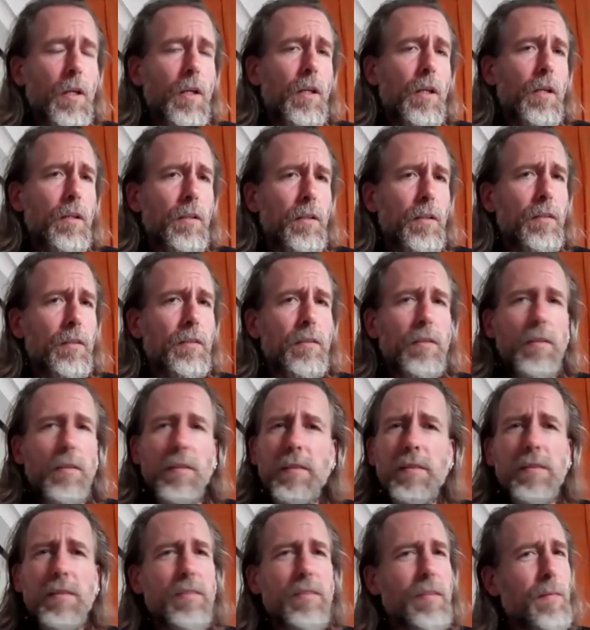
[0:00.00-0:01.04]
this
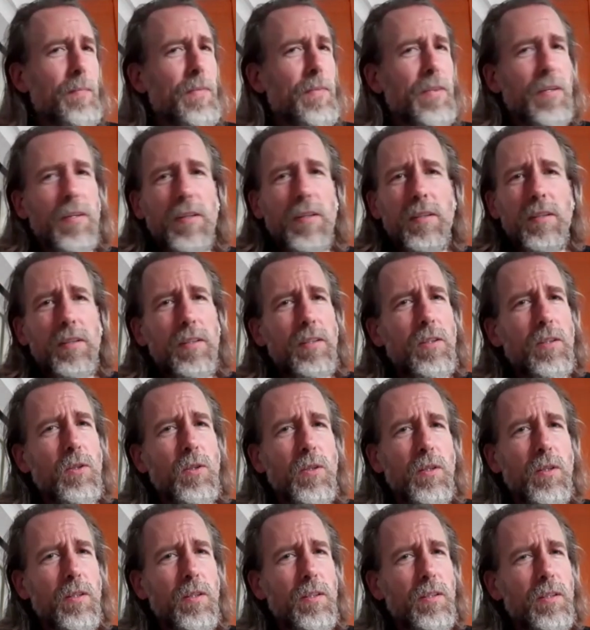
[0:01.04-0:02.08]
is something
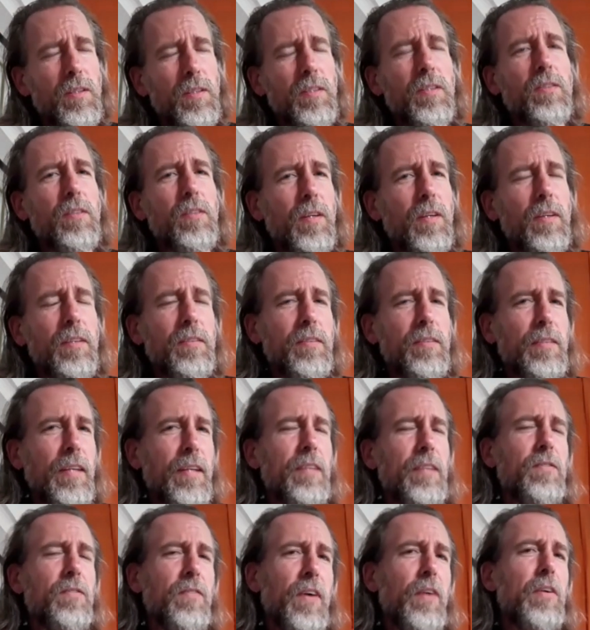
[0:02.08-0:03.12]
that
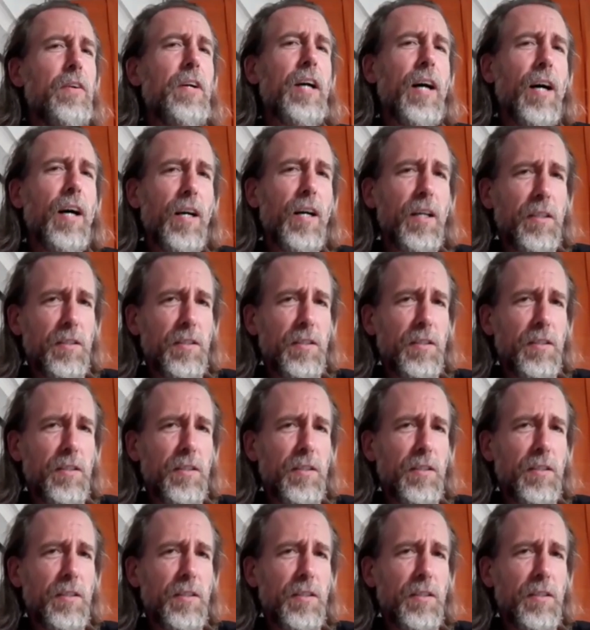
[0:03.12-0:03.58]
is very hard